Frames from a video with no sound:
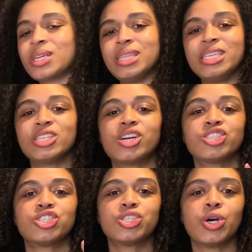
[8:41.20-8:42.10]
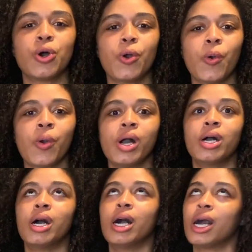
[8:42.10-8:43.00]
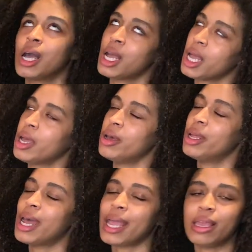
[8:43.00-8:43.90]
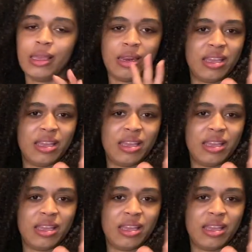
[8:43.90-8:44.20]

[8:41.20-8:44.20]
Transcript: These are so good. I can't